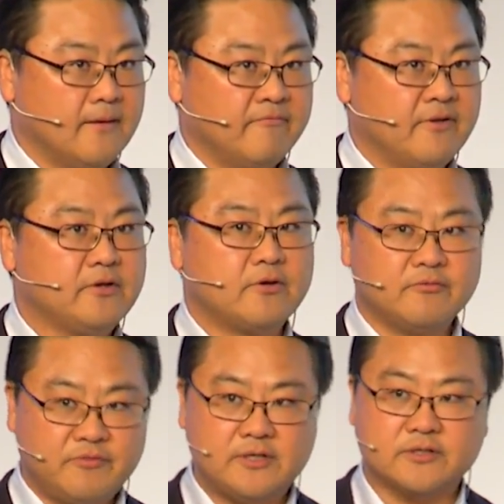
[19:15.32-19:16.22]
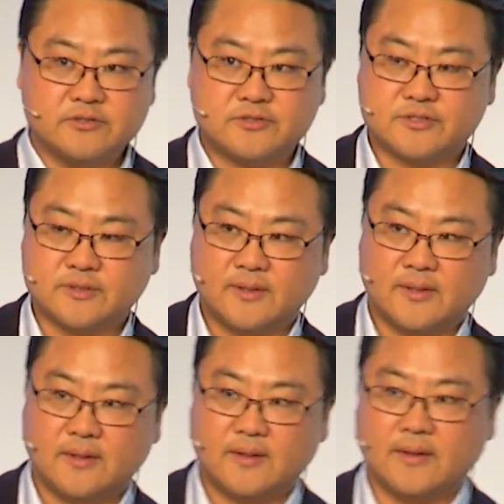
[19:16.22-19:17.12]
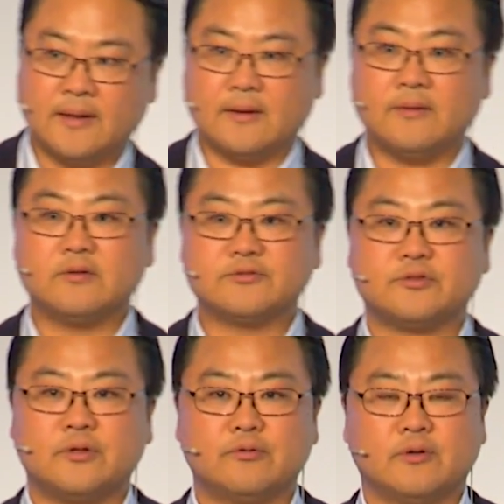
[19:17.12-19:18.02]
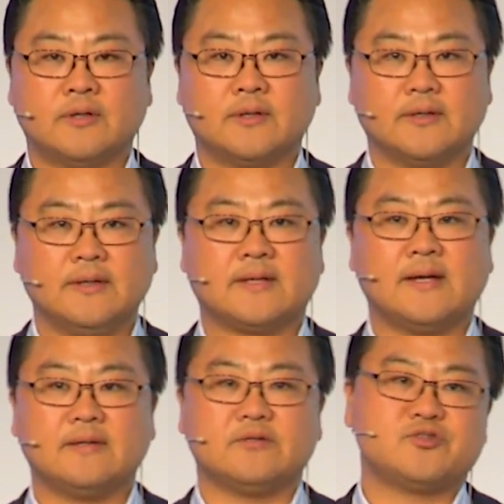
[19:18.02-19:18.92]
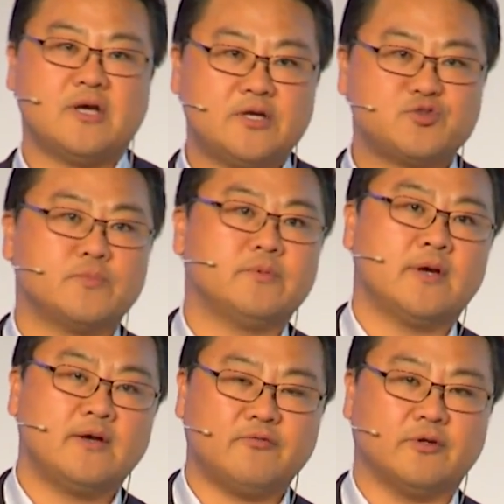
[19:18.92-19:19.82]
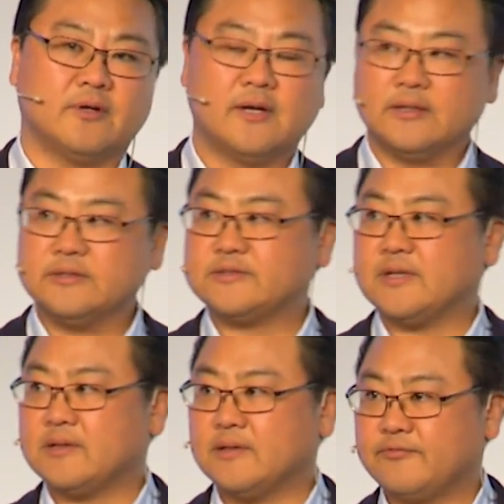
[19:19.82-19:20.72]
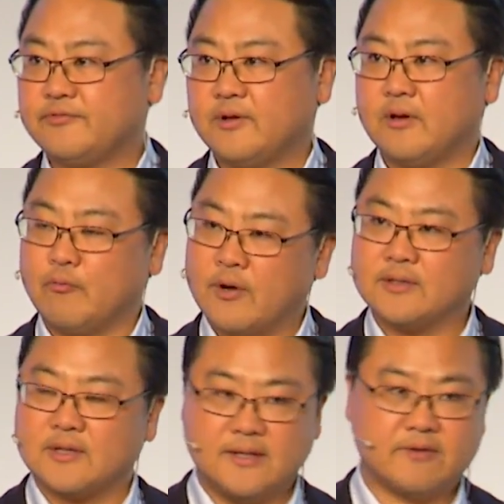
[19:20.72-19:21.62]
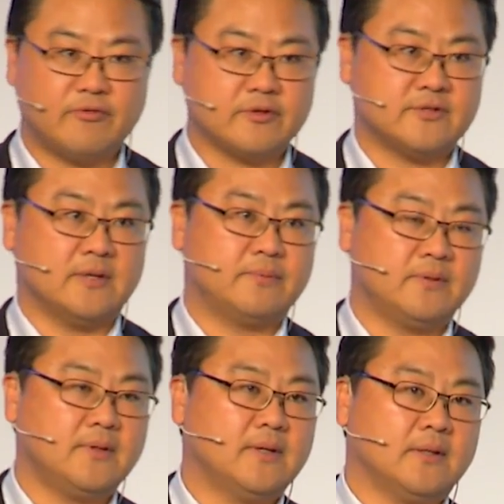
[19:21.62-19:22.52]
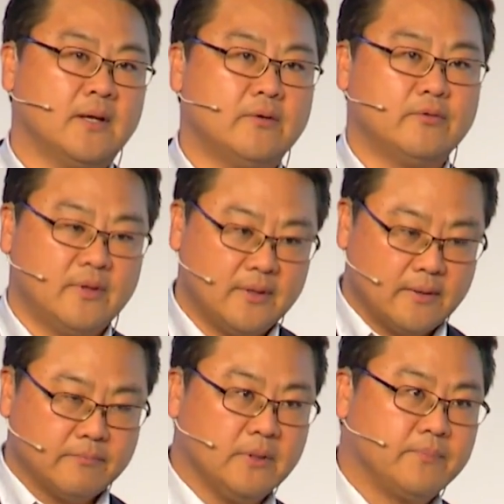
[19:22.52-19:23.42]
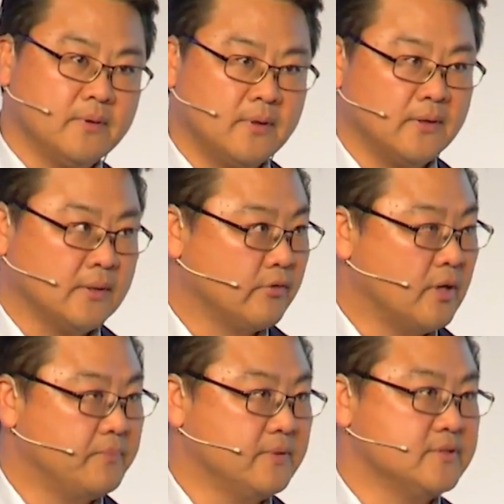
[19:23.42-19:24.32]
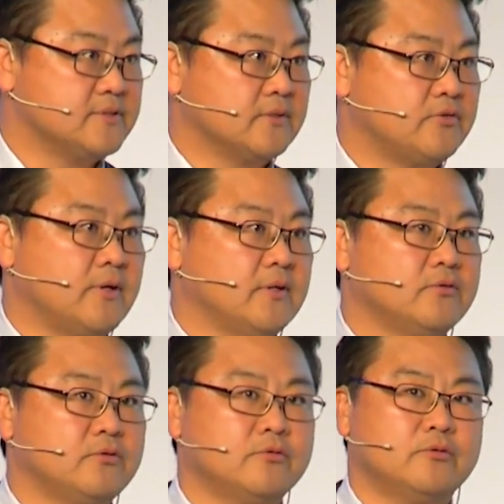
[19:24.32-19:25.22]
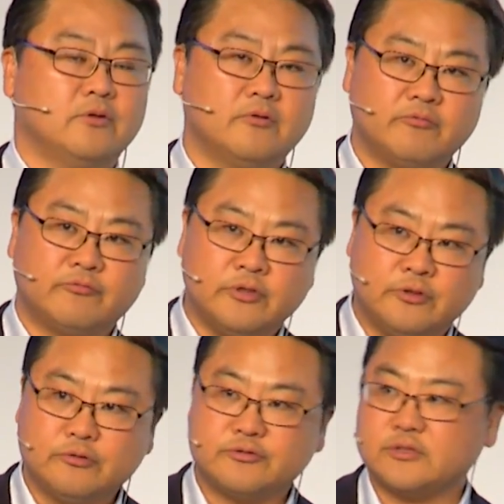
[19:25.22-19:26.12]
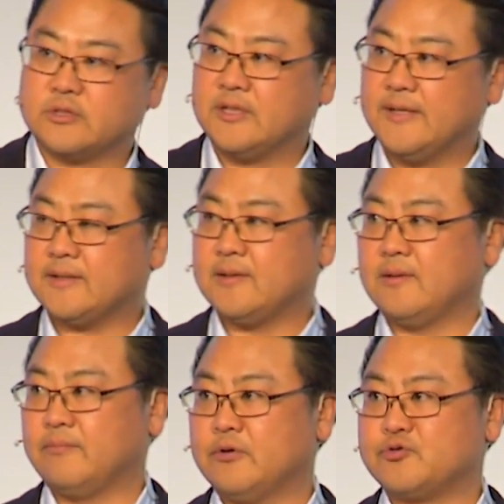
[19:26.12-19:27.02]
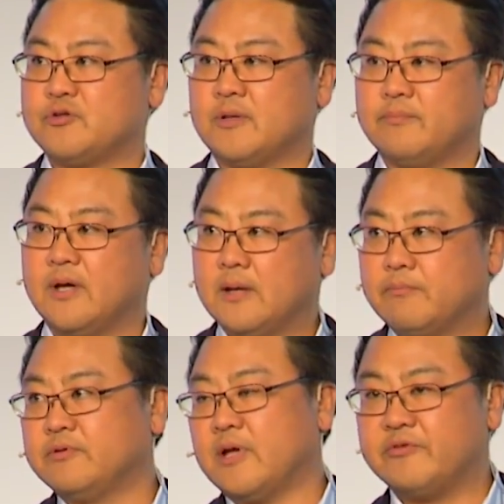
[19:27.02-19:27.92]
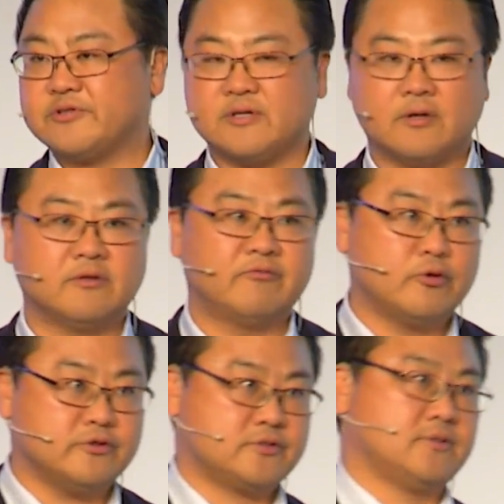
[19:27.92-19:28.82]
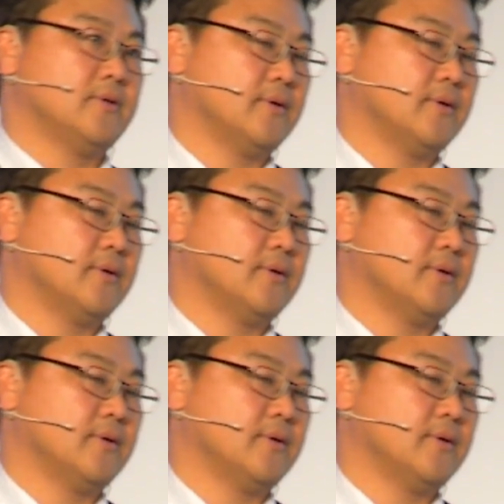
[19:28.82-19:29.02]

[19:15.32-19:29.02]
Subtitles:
very convenience, and also it can change your behavior. Instead of one click, for example, now companies are trying to reduce the click motion and put everything on the voice.